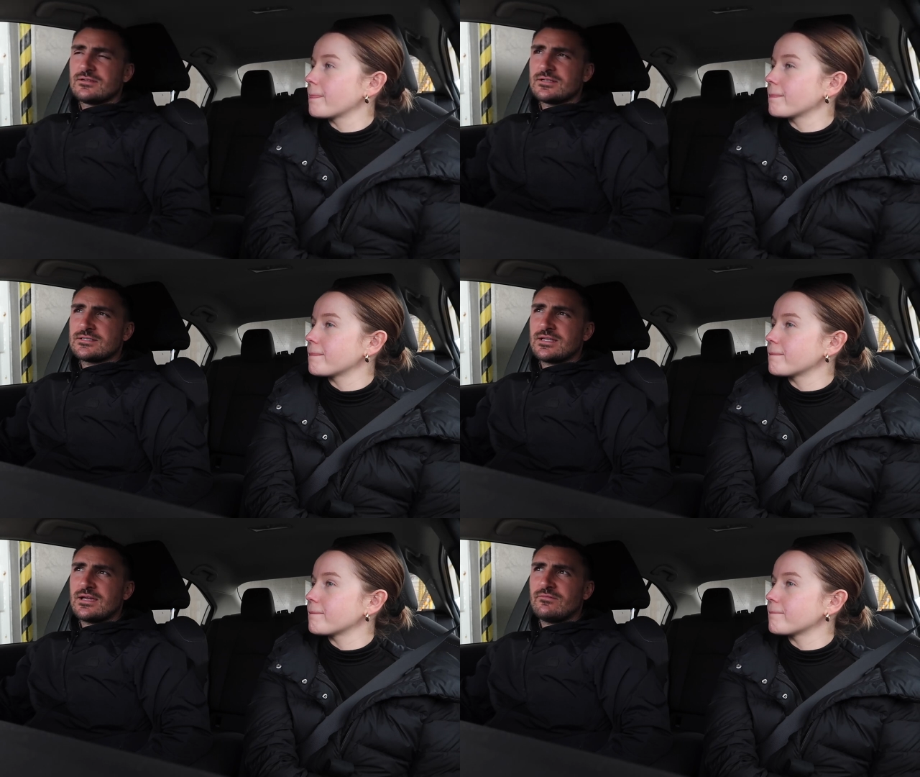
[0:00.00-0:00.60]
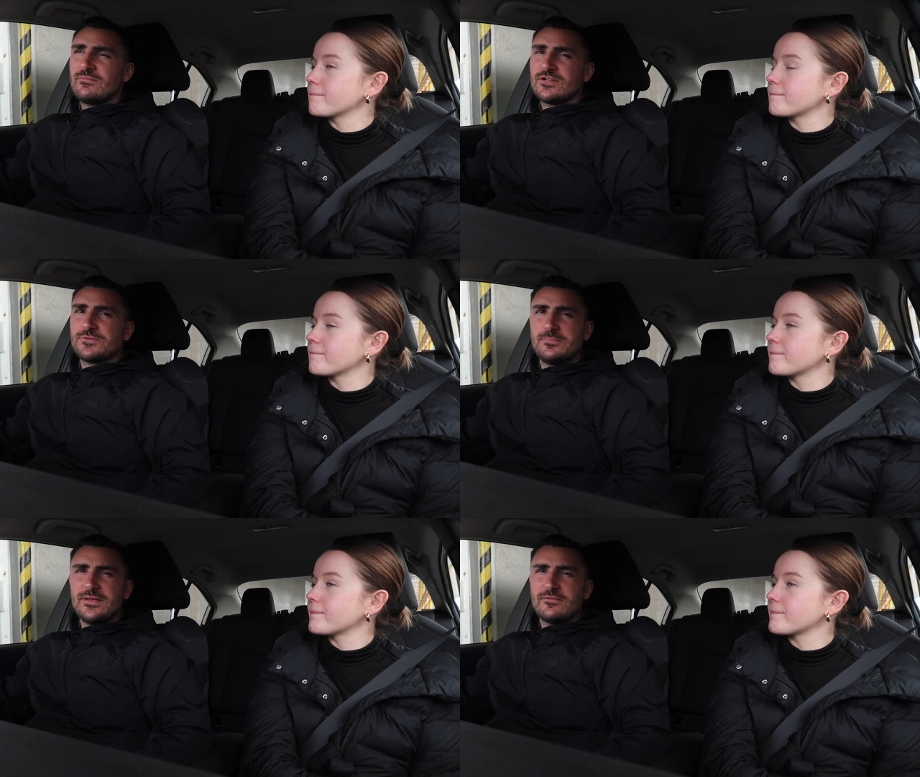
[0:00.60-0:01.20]
Speaker 1: doesn't have
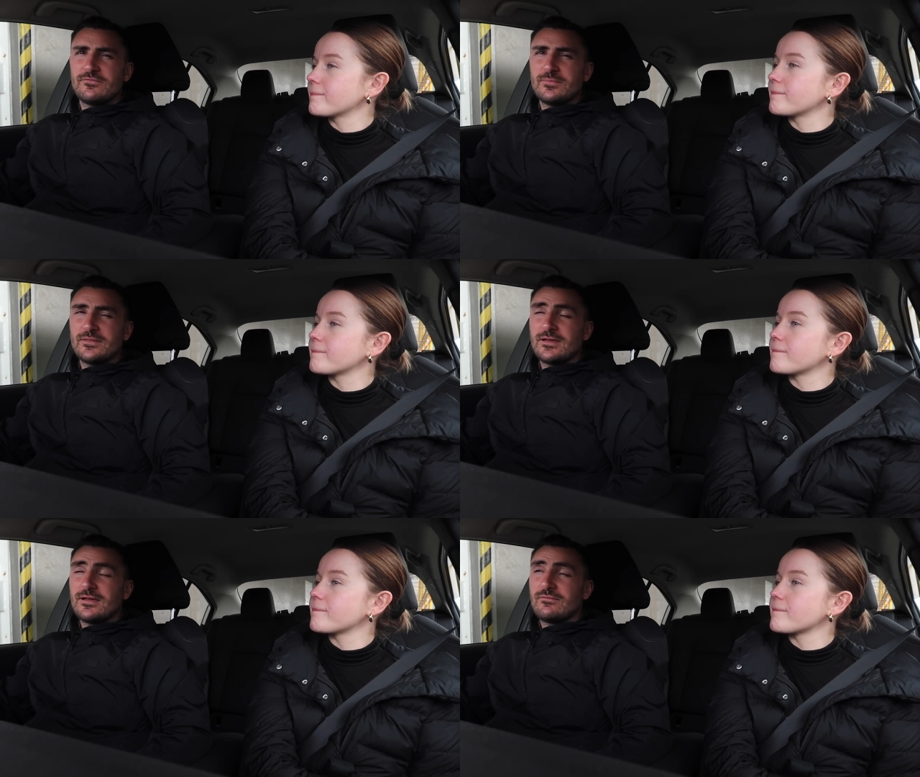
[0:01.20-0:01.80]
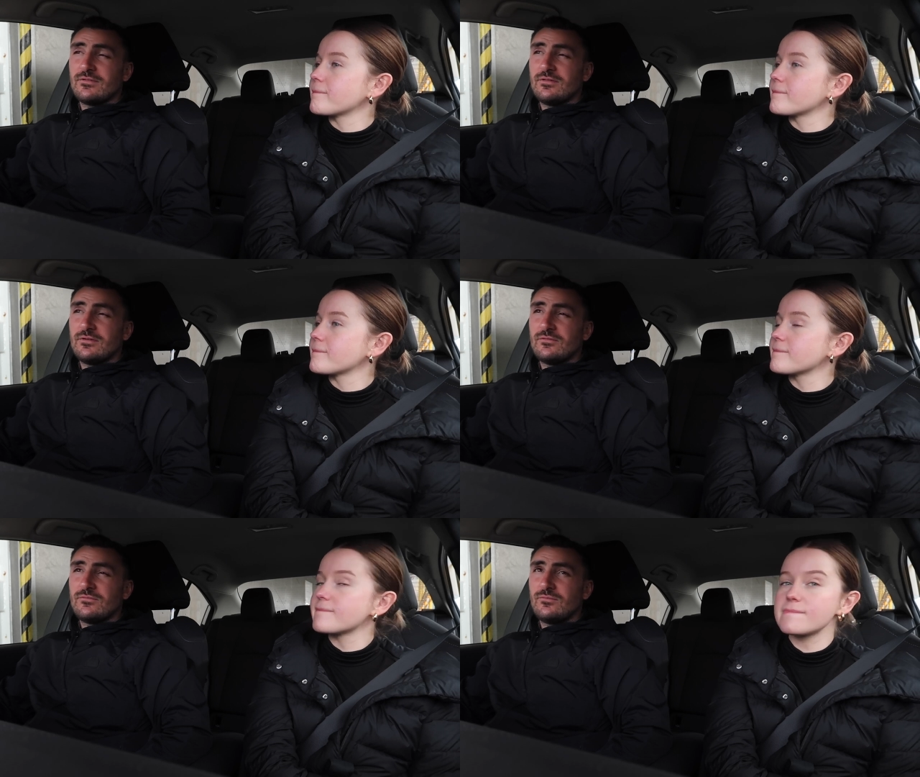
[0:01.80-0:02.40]
much beef, but they have a
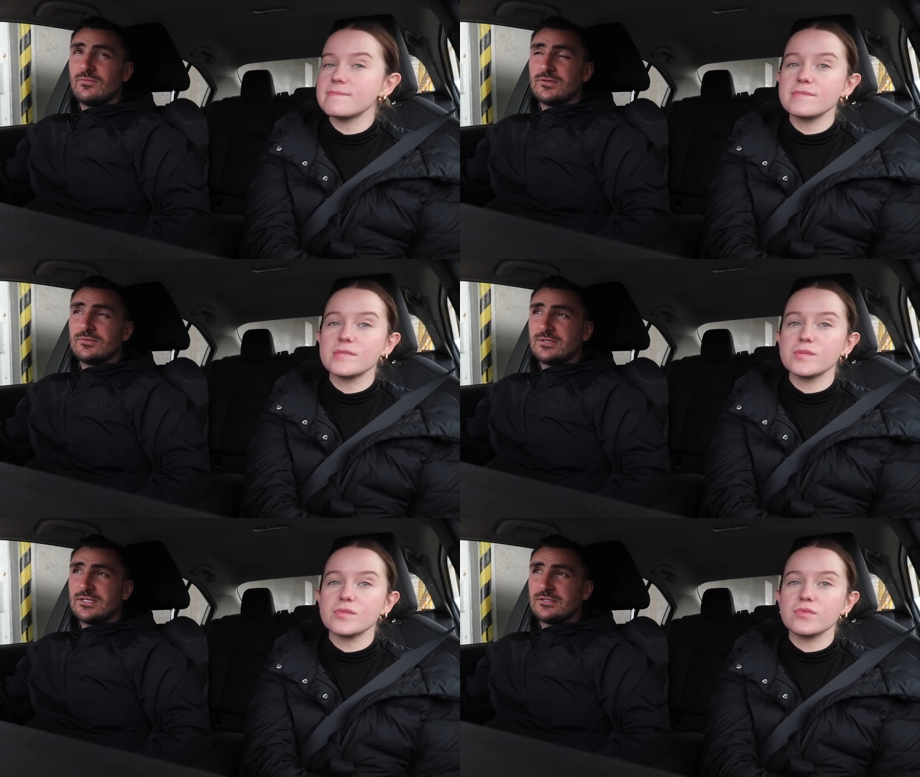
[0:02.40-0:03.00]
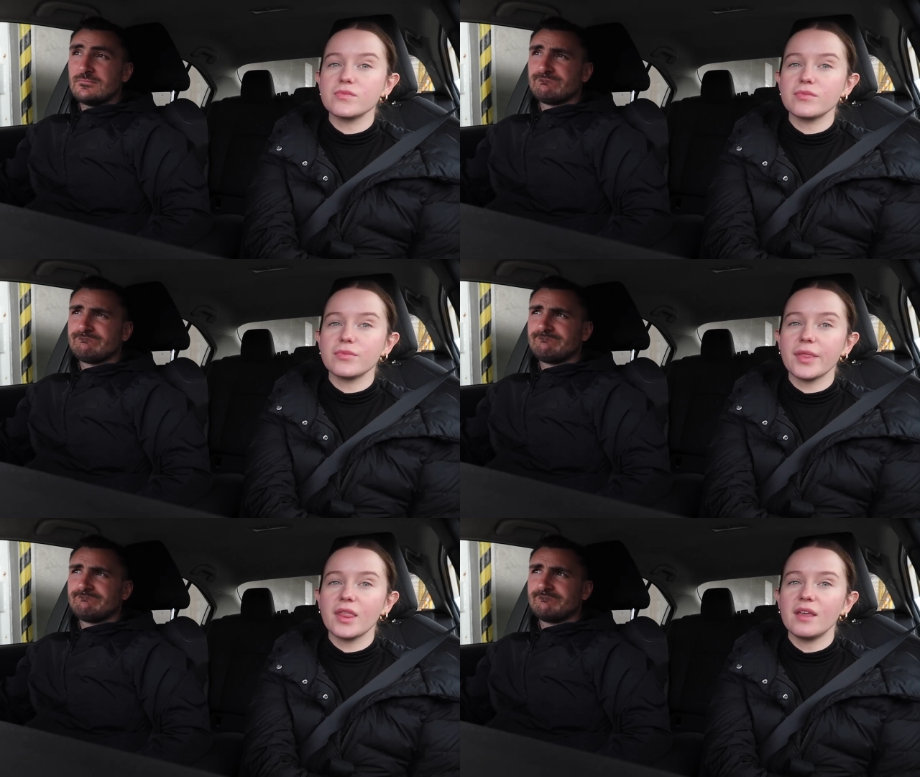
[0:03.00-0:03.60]
lot of wallaby.
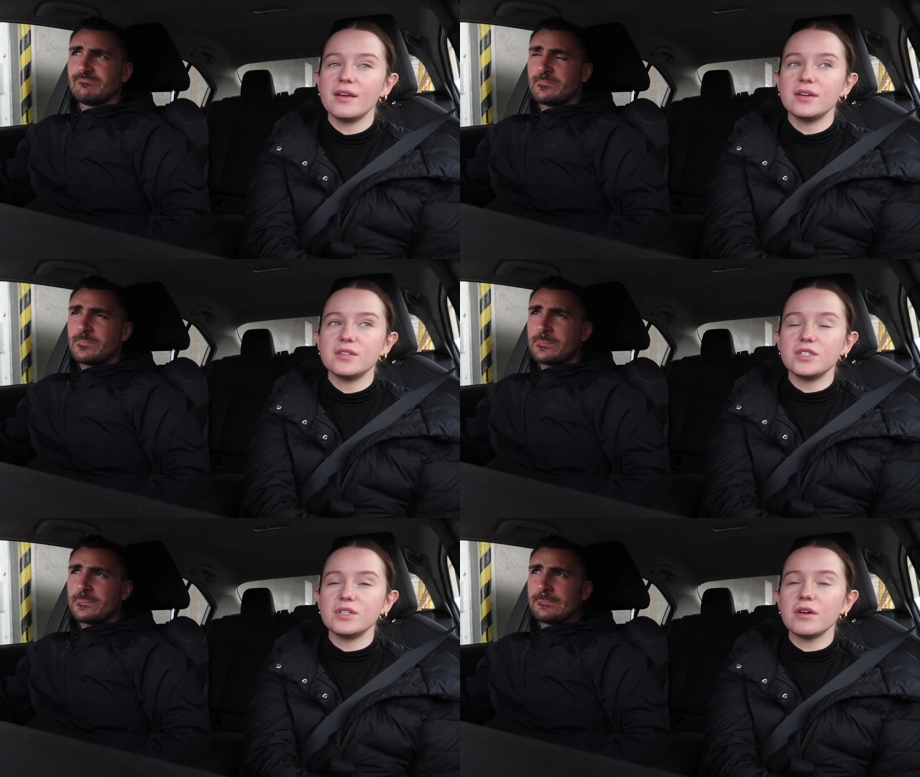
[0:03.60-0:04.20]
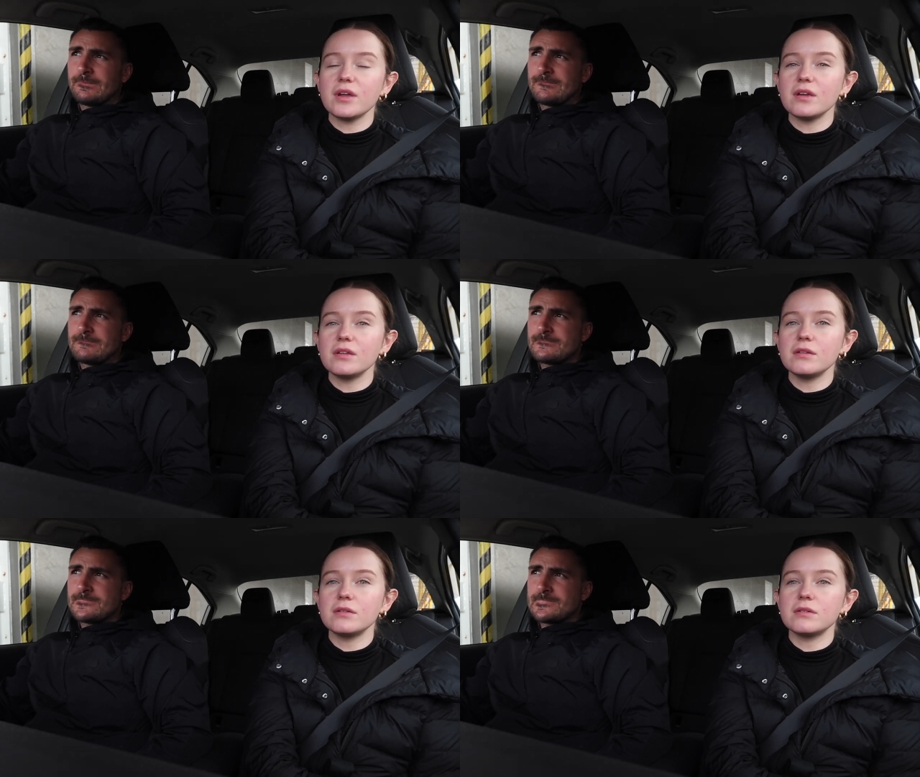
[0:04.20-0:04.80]
Do you
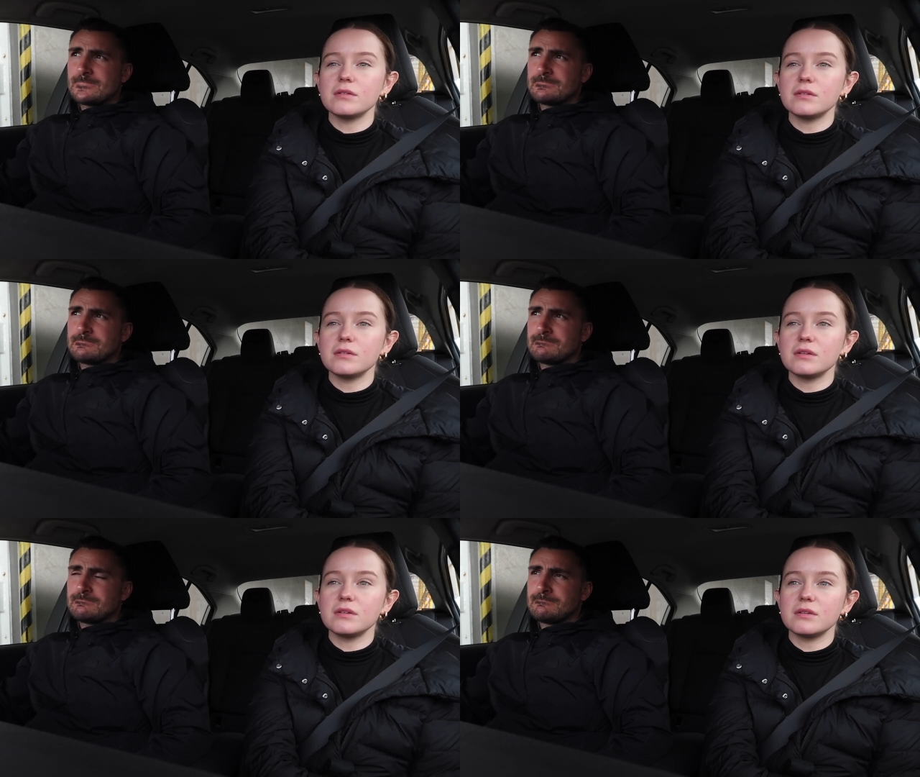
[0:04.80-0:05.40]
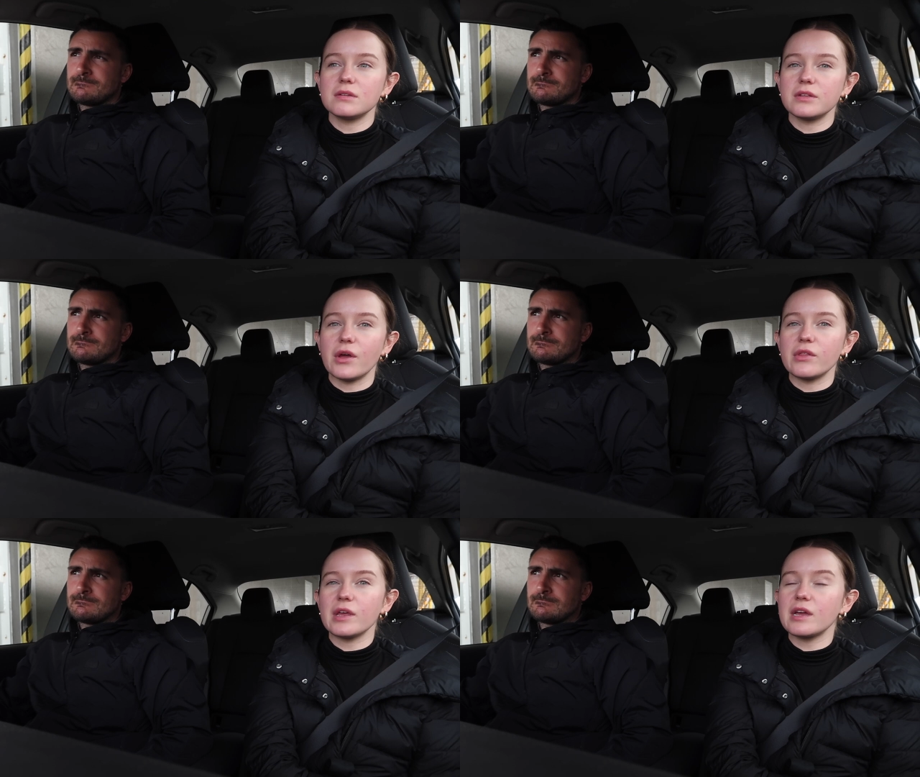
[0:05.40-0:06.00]
reckon?
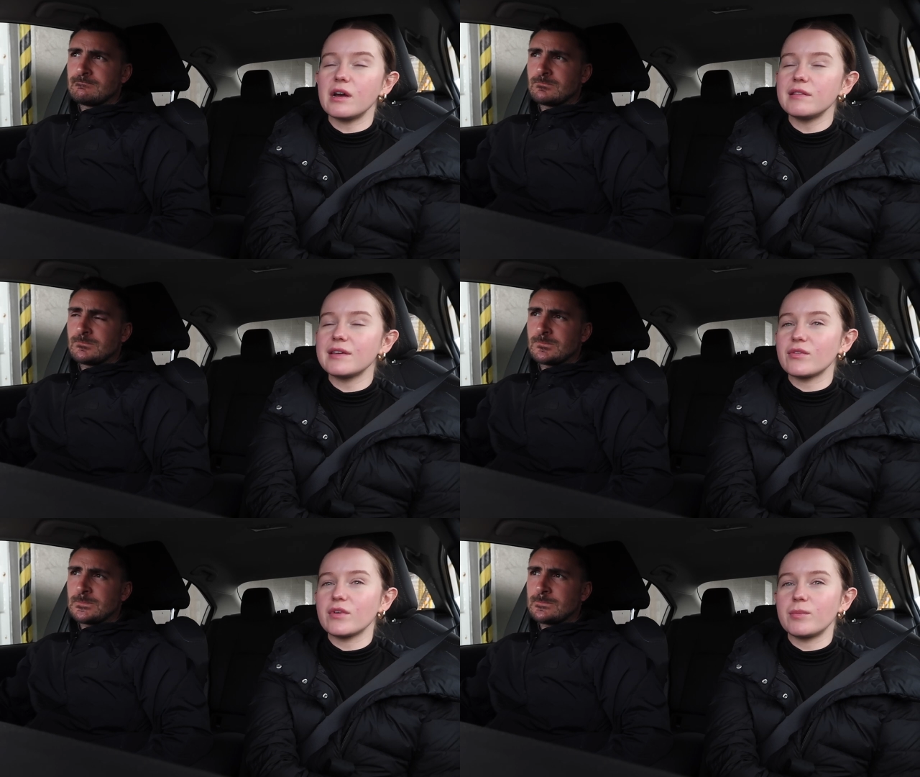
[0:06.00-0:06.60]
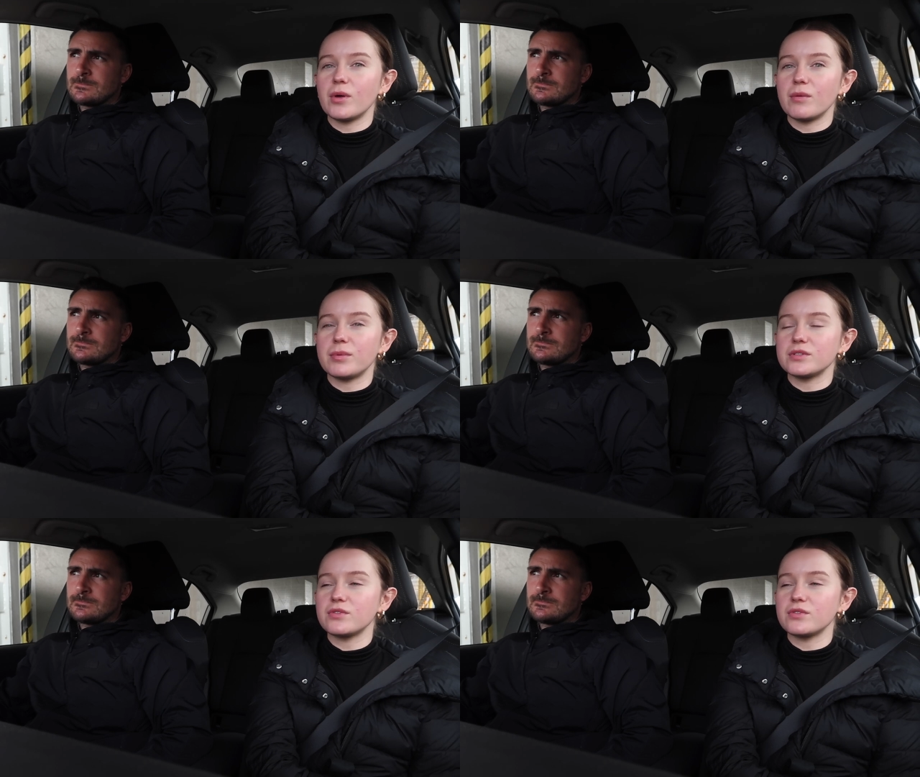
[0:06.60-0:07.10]
No, they can't like repurpose